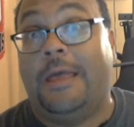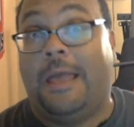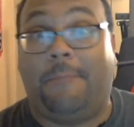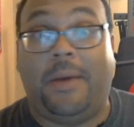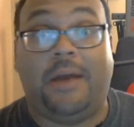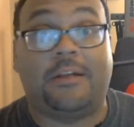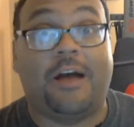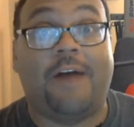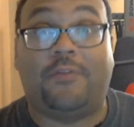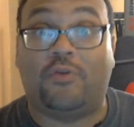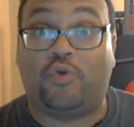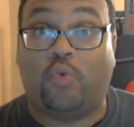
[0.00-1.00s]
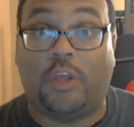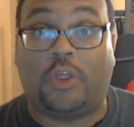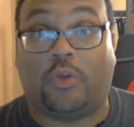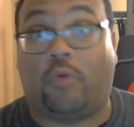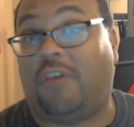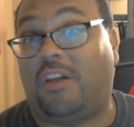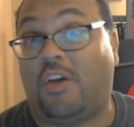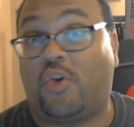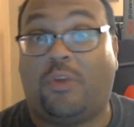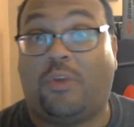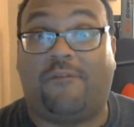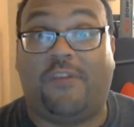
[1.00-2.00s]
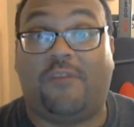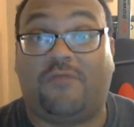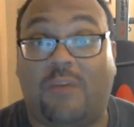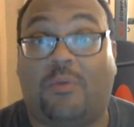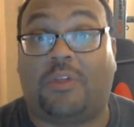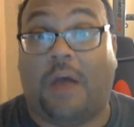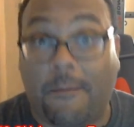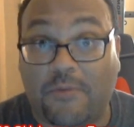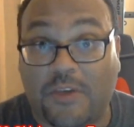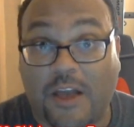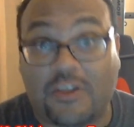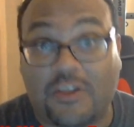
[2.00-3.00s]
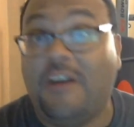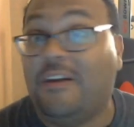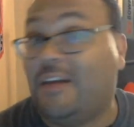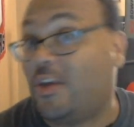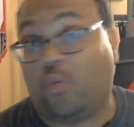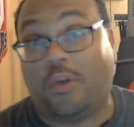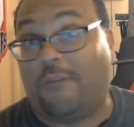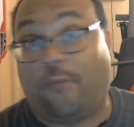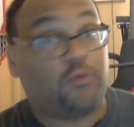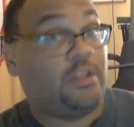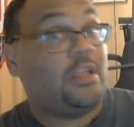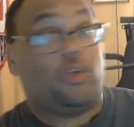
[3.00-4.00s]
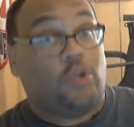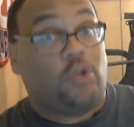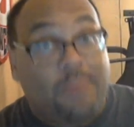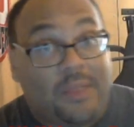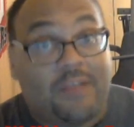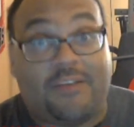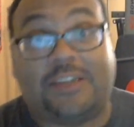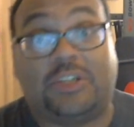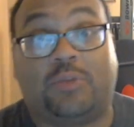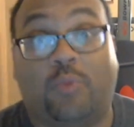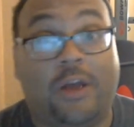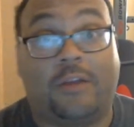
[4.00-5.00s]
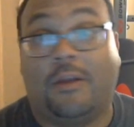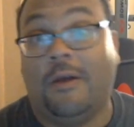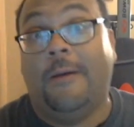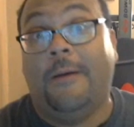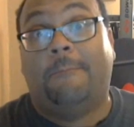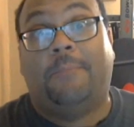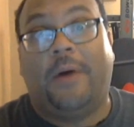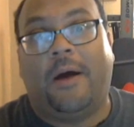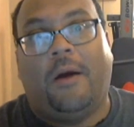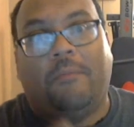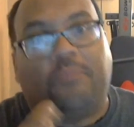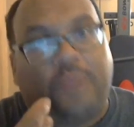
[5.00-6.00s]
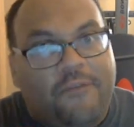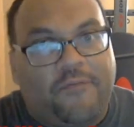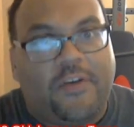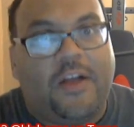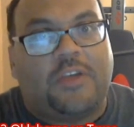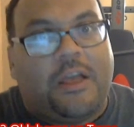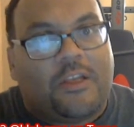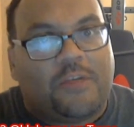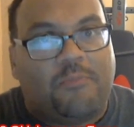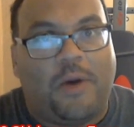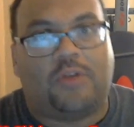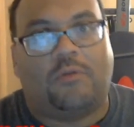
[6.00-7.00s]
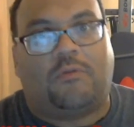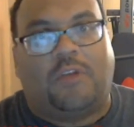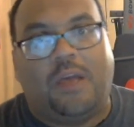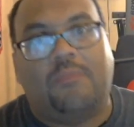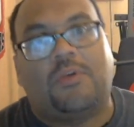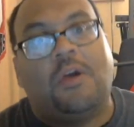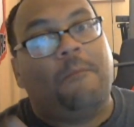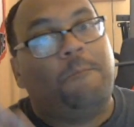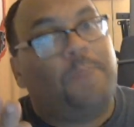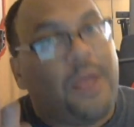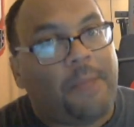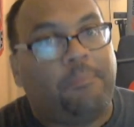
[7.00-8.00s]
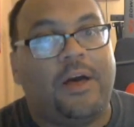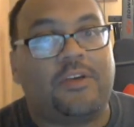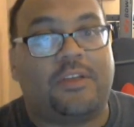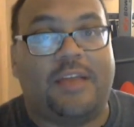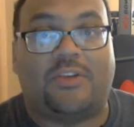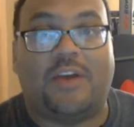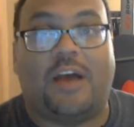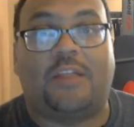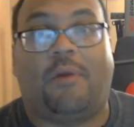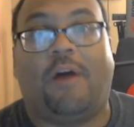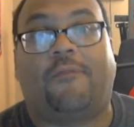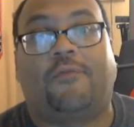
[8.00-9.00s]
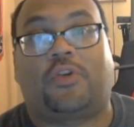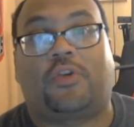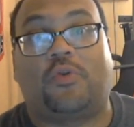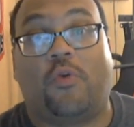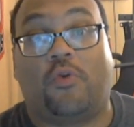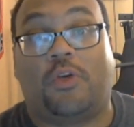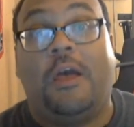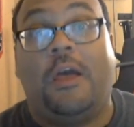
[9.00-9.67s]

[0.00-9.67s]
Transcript: It paid off in 2013 and 2015 with upsets. In 2014, it should have been a Texas win, but defense and special teams, big plays on that side of the ball for the Sooners,